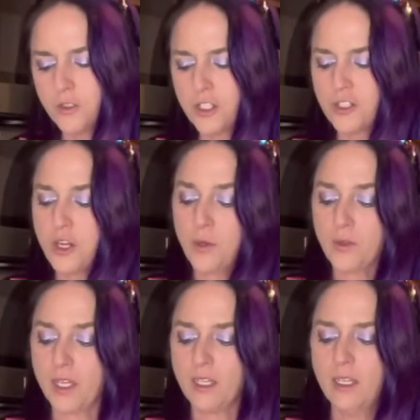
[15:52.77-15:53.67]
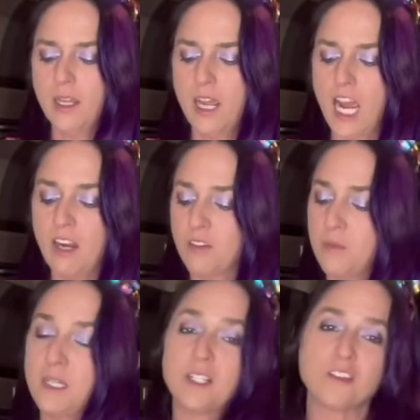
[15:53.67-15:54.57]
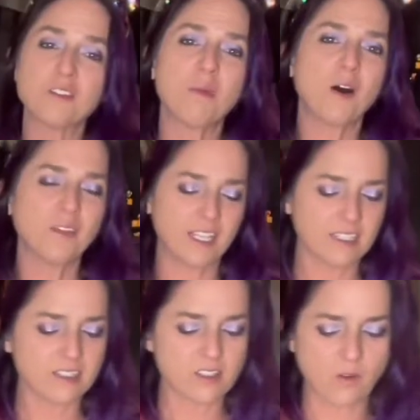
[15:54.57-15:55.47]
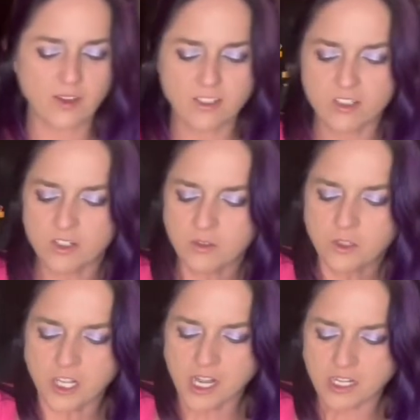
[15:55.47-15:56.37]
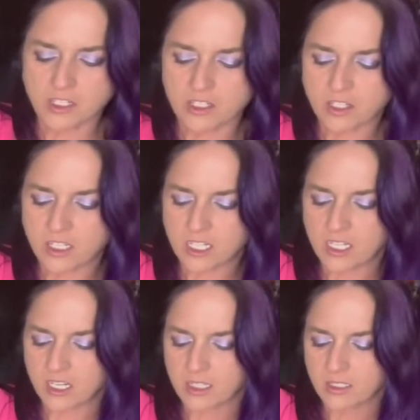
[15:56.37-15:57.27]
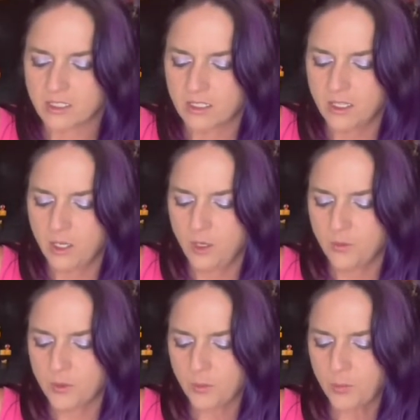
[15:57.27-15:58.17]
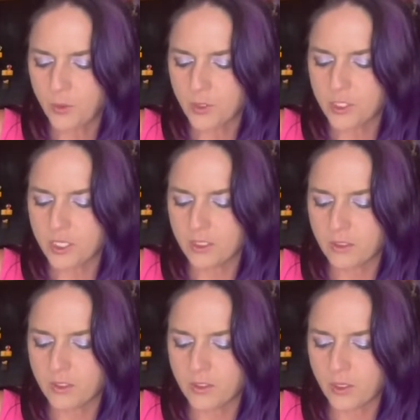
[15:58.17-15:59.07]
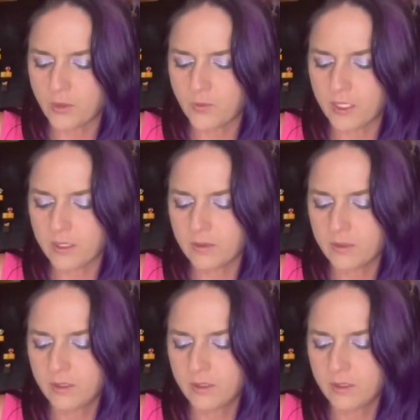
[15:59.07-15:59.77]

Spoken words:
Just know that however big or small, that is going to change the portion, the serving,